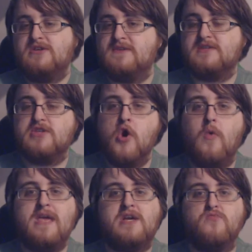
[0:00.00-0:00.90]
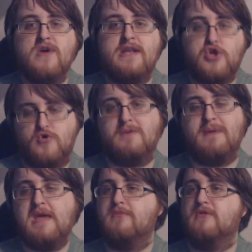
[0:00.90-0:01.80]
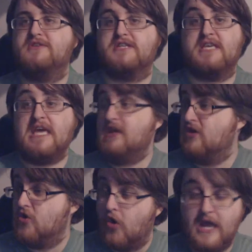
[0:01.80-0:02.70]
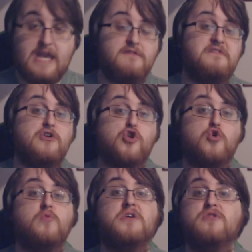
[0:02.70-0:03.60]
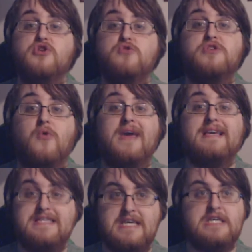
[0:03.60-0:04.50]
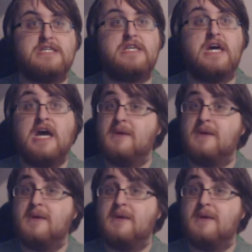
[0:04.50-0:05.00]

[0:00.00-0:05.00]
So there's no way you can really trick people to saying you're in a virtual world, you don't exist.